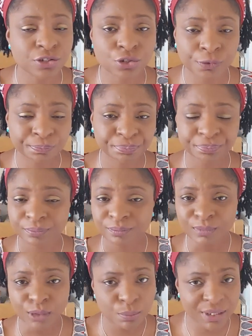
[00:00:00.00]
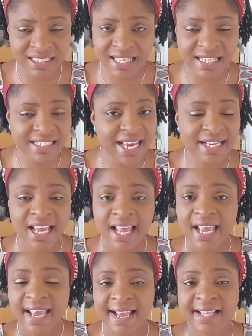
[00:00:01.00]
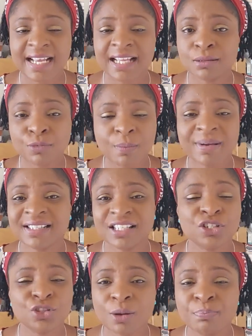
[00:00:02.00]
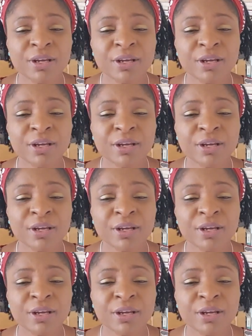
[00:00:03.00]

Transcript: So, but as I said, at the moment, it's not